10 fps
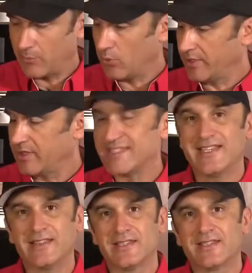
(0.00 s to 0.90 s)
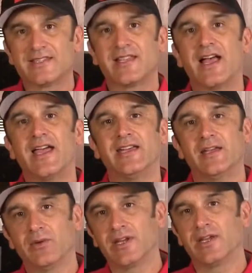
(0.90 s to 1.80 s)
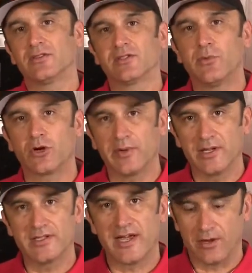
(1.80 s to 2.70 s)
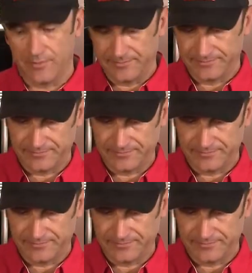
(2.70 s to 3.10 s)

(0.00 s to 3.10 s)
I'm going to set this aside. We're going to get those pork bellies out.